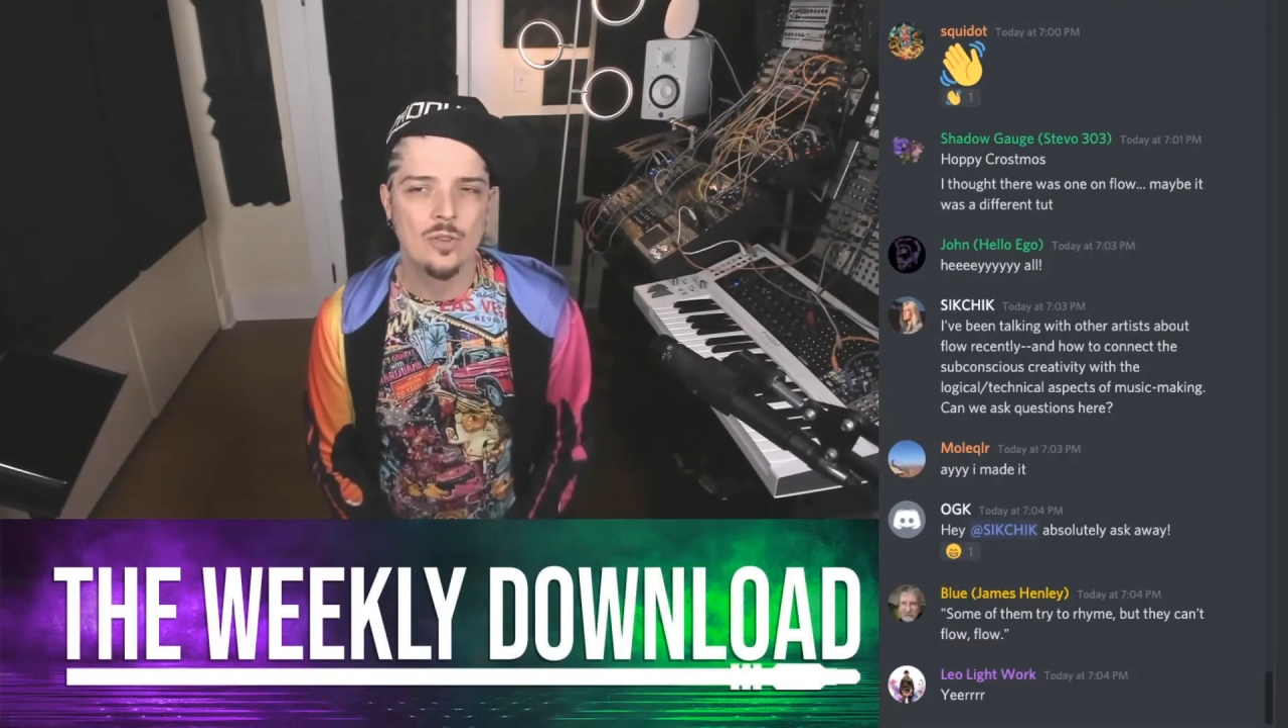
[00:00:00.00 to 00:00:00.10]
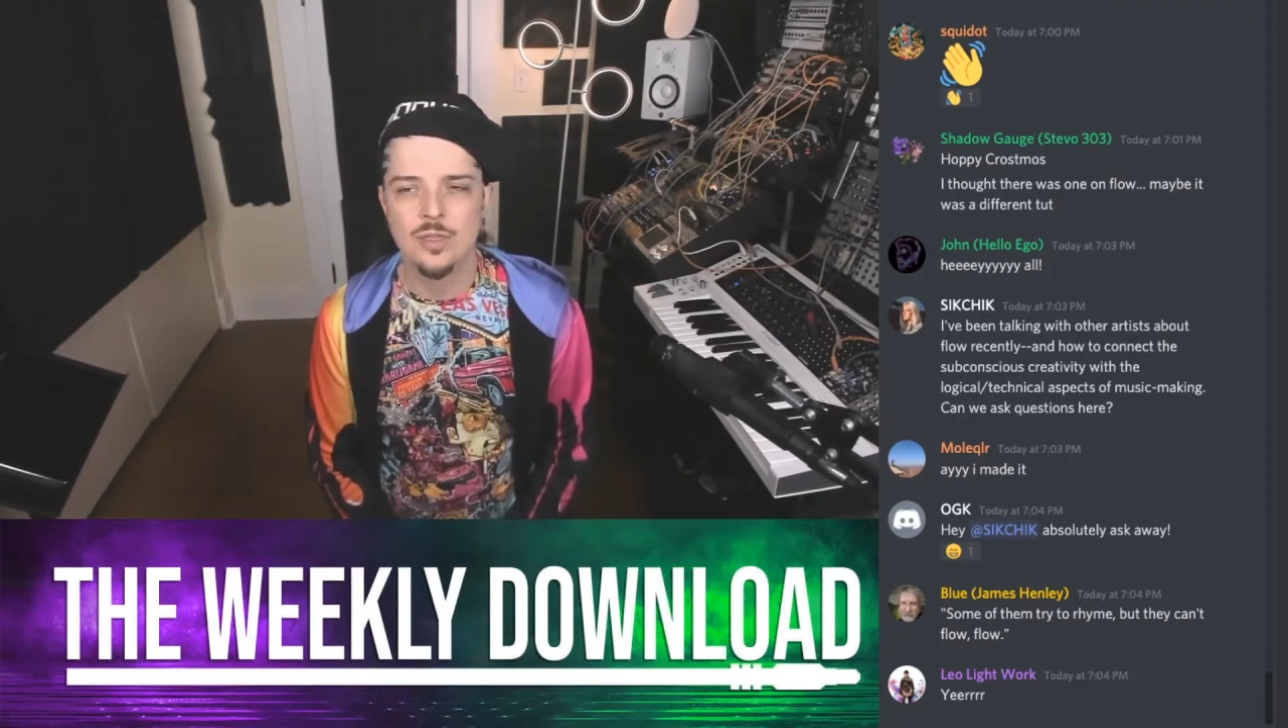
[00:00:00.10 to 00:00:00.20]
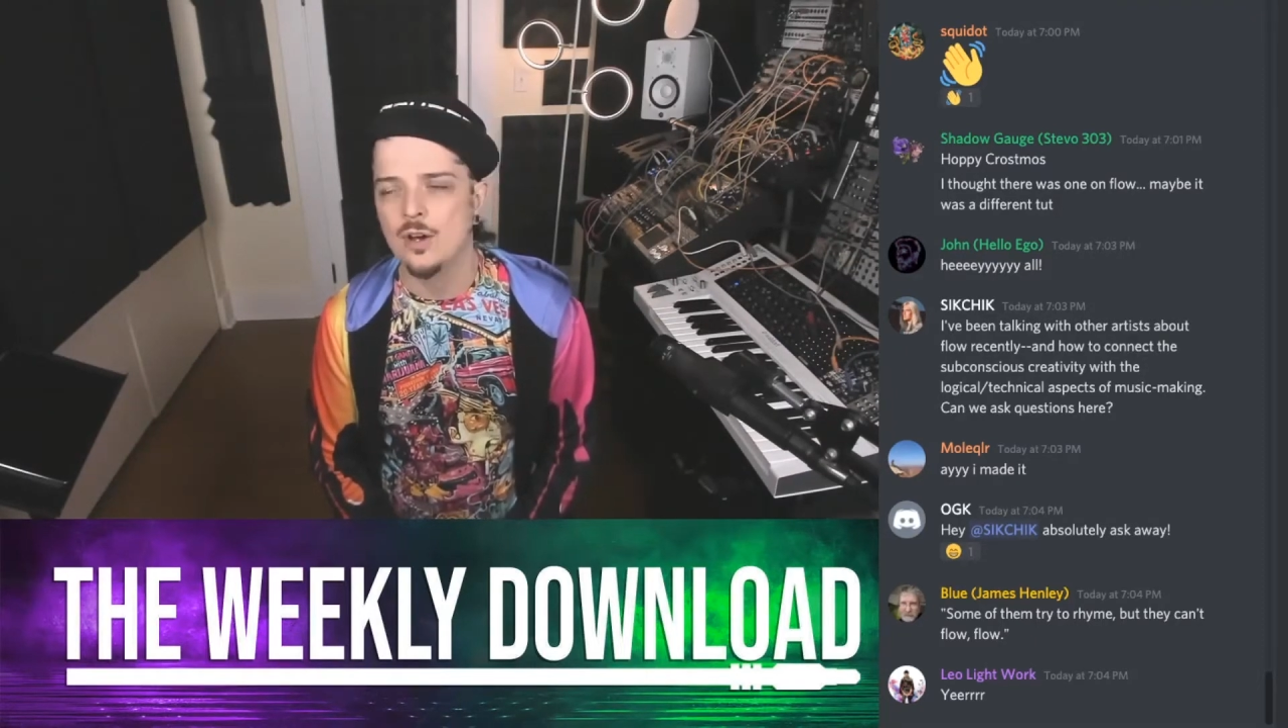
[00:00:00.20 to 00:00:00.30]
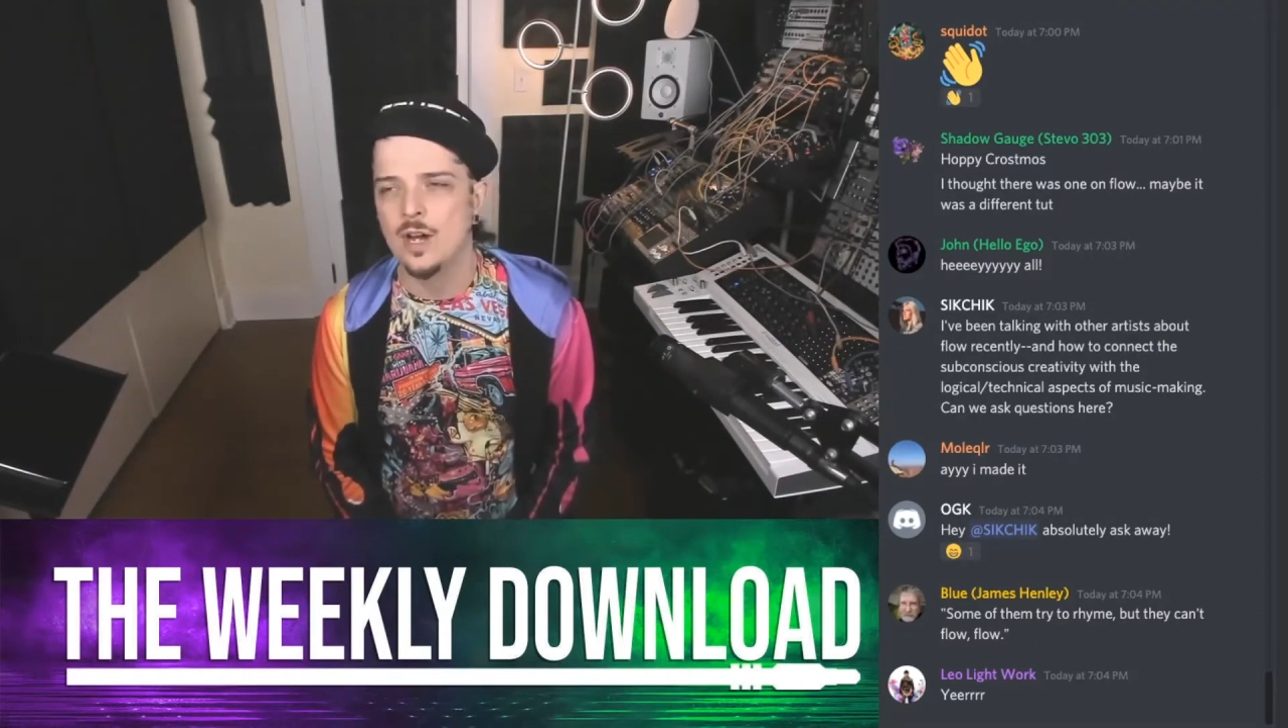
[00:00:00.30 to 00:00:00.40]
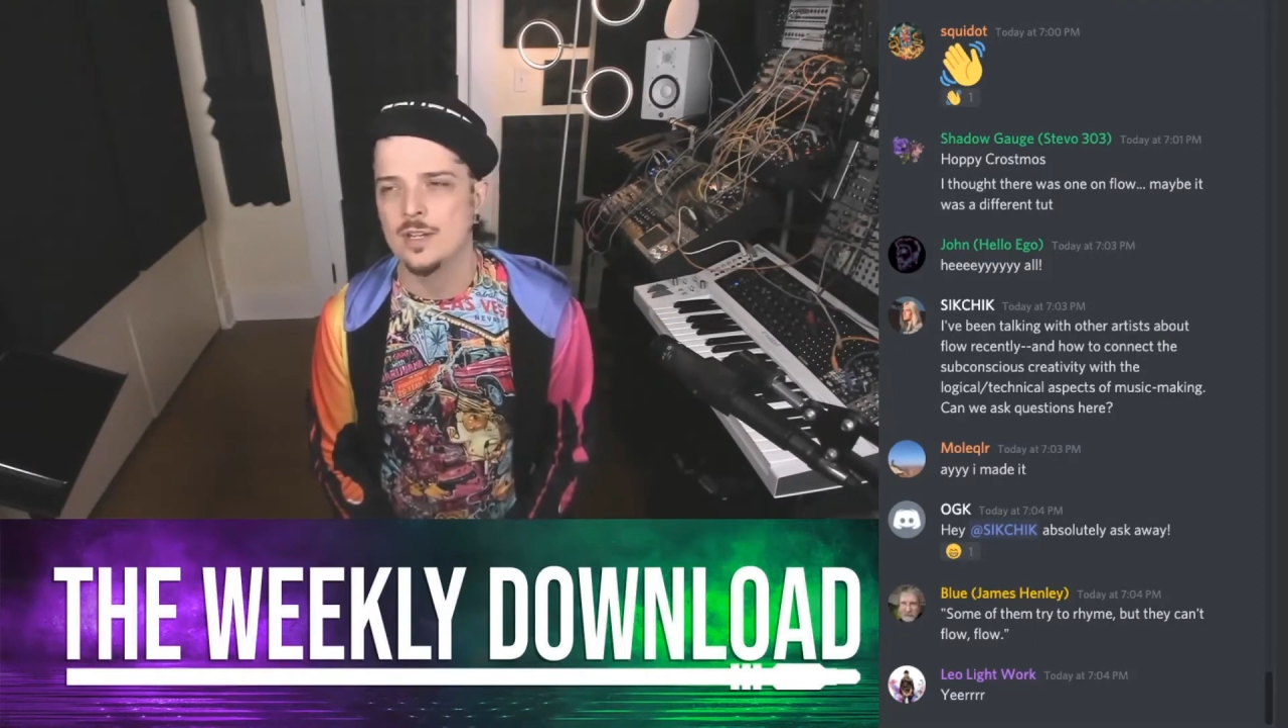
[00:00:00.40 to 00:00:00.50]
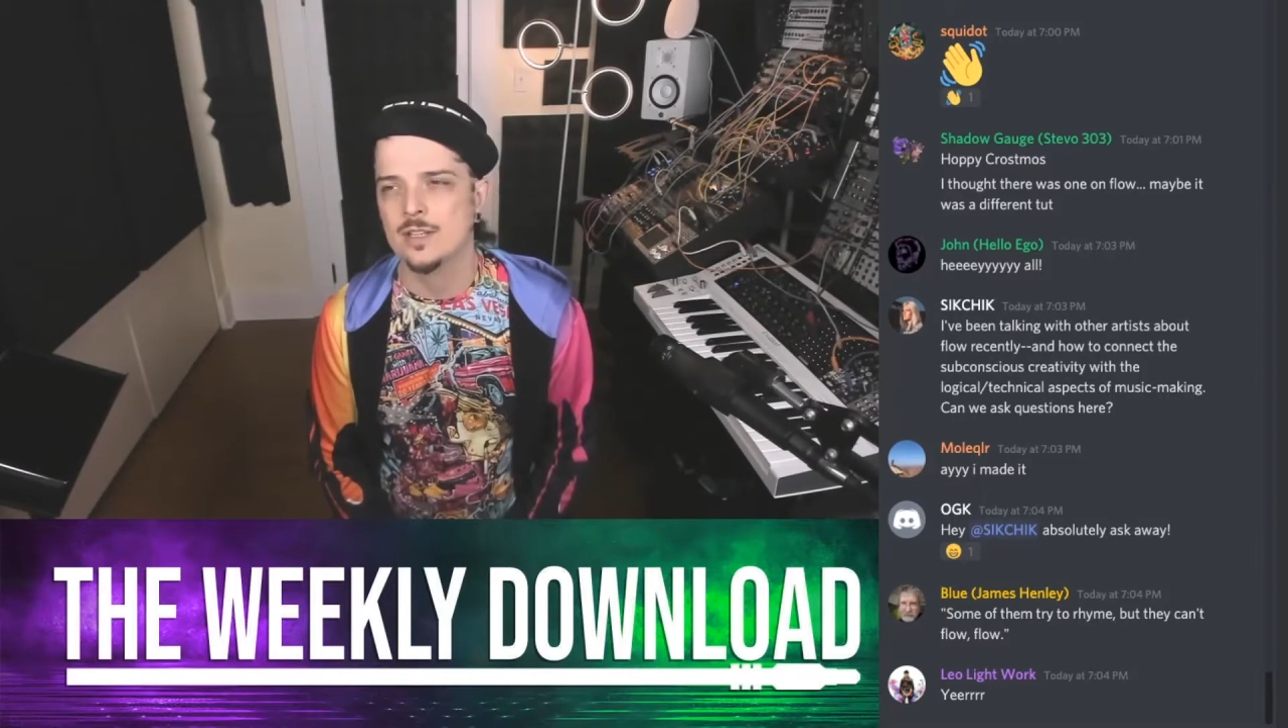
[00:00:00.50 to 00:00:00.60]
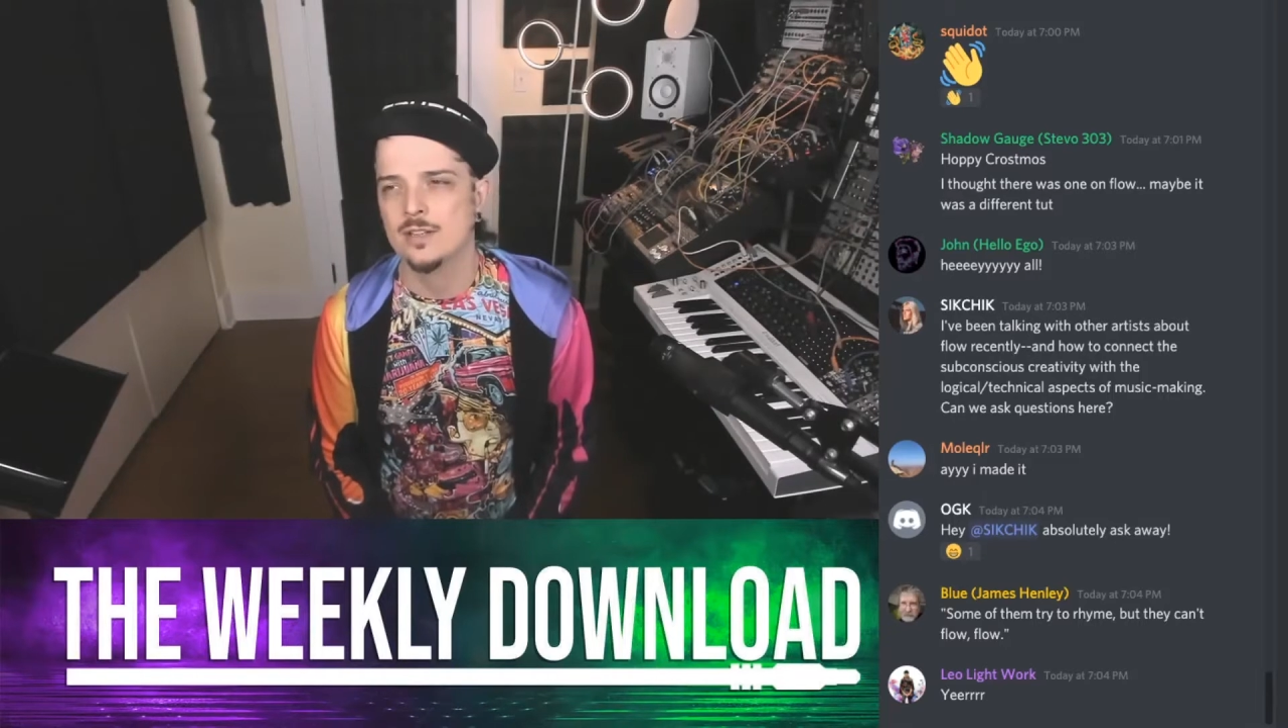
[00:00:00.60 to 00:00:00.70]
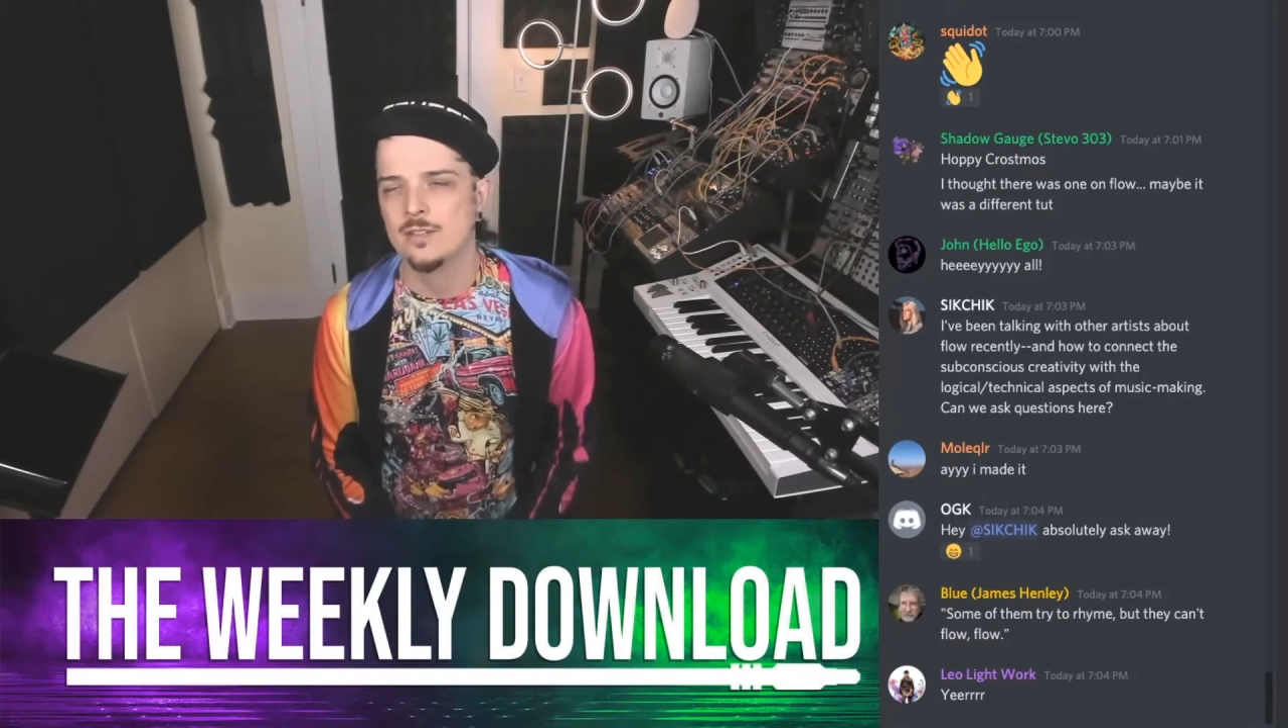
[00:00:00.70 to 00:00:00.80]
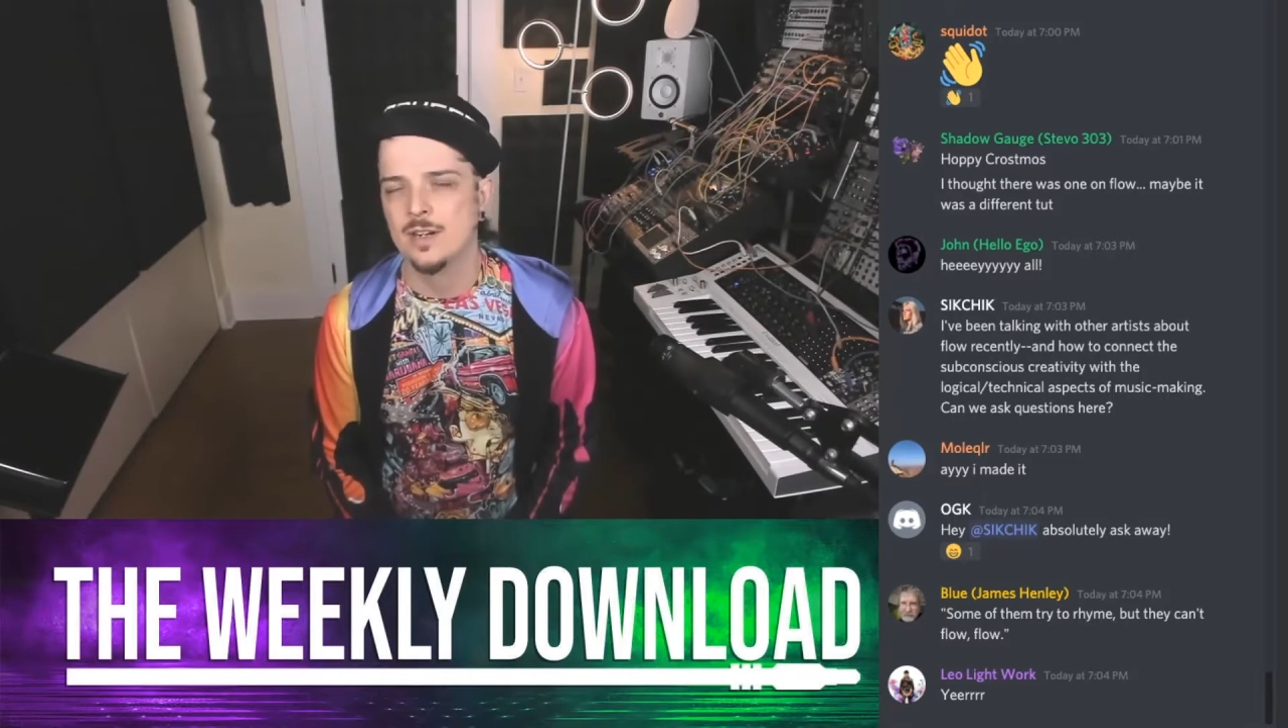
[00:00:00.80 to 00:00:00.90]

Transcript: thought,